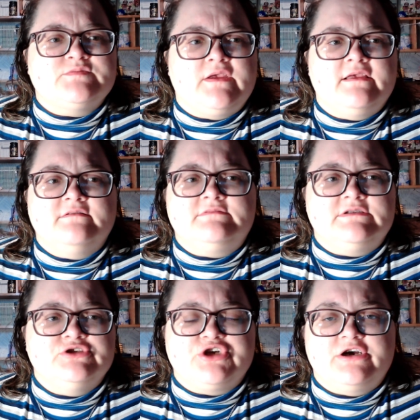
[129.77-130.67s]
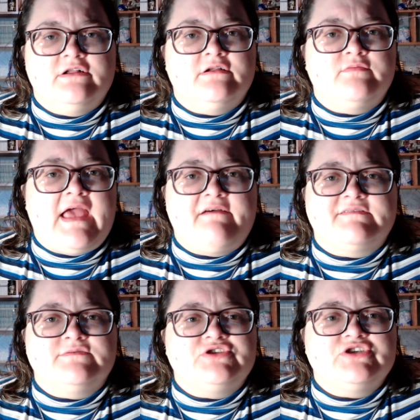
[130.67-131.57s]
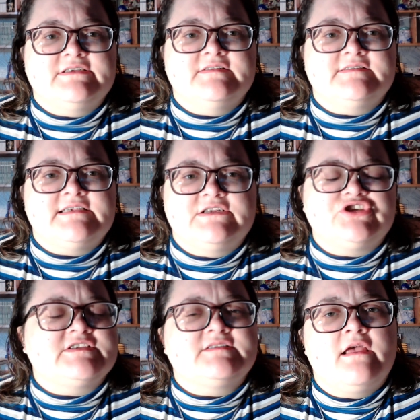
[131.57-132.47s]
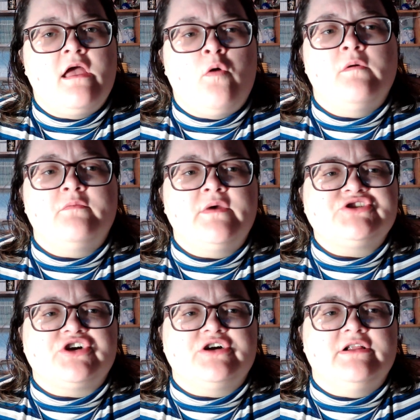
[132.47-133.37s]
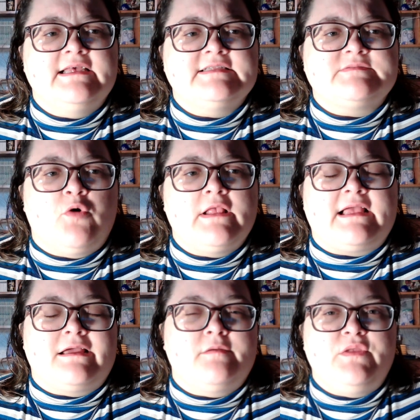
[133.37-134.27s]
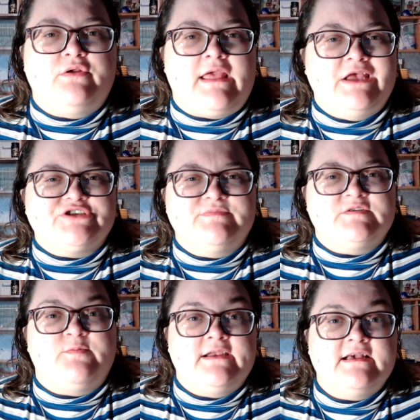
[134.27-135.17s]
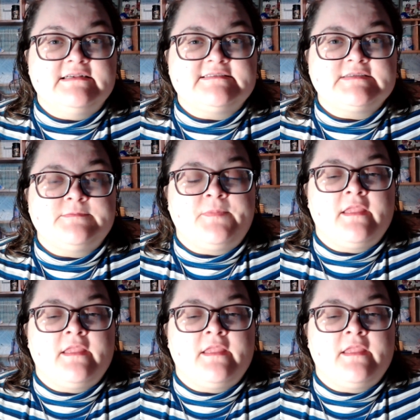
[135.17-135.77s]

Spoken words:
We journal, we have switches, and it's just, when we journal, it's more like a communication between us.